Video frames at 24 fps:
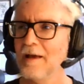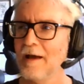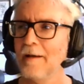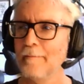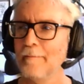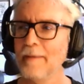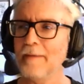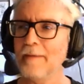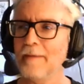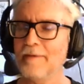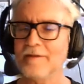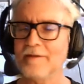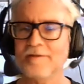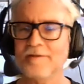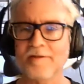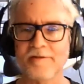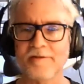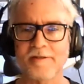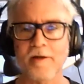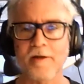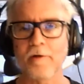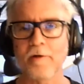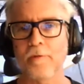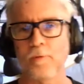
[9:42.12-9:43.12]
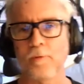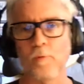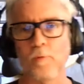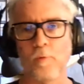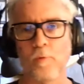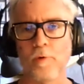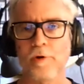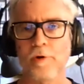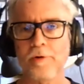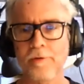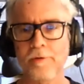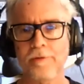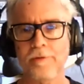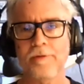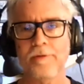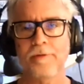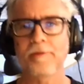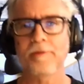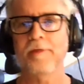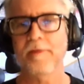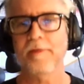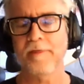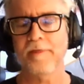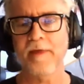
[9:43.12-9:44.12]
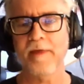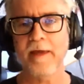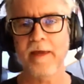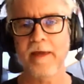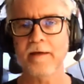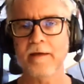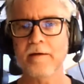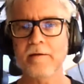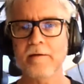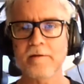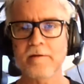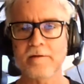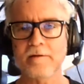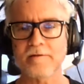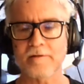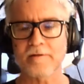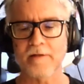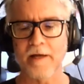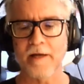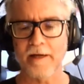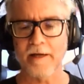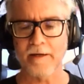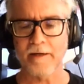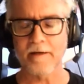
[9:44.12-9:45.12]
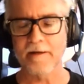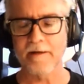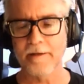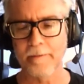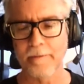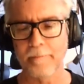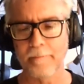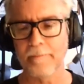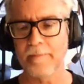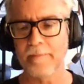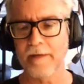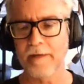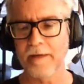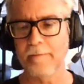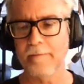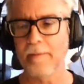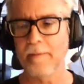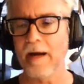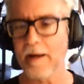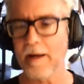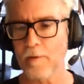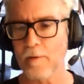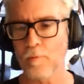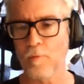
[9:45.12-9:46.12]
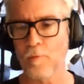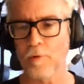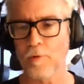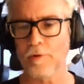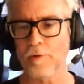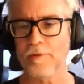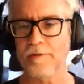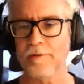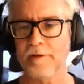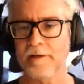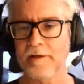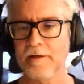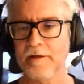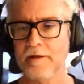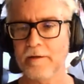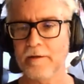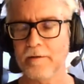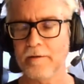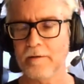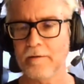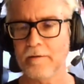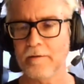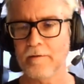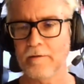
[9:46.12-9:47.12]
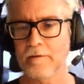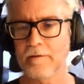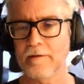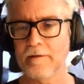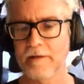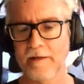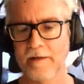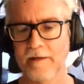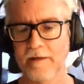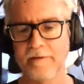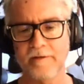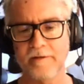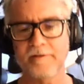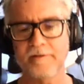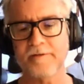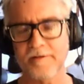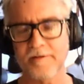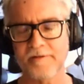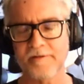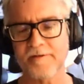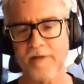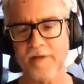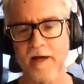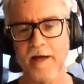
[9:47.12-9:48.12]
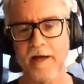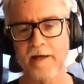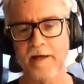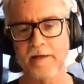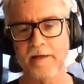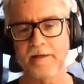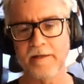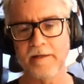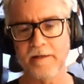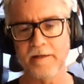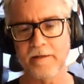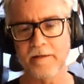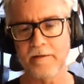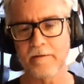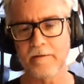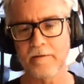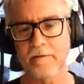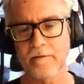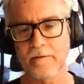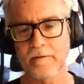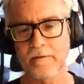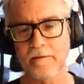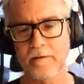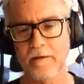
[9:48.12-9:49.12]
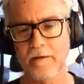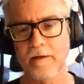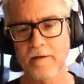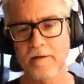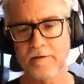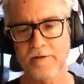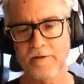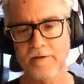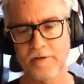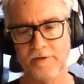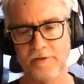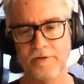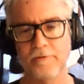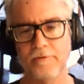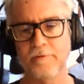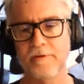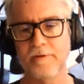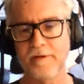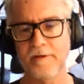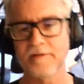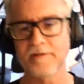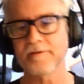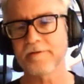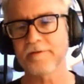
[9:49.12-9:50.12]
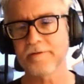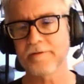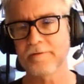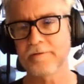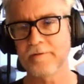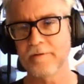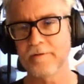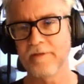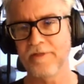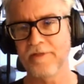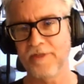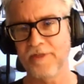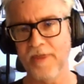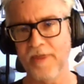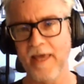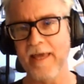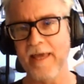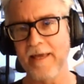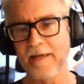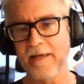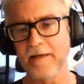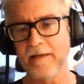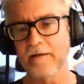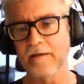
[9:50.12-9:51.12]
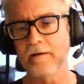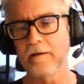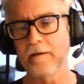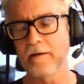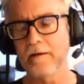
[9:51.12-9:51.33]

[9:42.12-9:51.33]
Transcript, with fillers: maybe it's a self worth thing. It's like, um, am I worthy in this society to do this thing